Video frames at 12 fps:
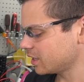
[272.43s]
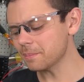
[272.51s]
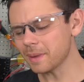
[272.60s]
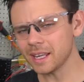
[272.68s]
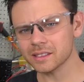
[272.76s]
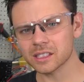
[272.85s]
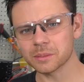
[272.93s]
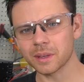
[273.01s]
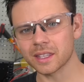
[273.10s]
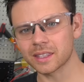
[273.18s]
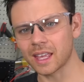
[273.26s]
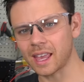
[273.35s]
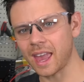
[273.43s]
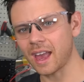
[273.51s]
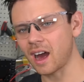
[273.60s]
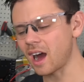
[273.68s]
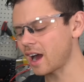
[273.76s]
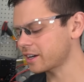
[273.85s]
It amazes me that they
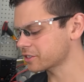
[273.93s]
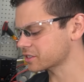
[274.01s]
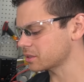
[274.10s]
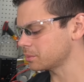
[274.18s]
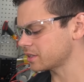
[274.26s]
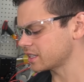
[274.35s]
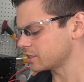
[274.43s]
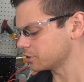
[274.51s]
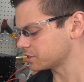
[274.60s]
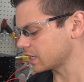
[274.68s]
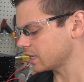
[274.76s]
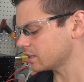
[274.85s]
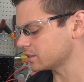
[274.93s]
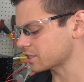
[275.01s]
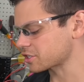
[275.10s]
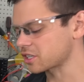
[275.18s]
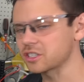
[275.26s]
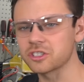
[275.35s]
can't hire someone that knows
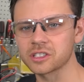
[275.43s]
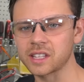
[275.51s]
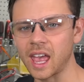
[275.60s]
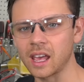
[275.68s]
English and just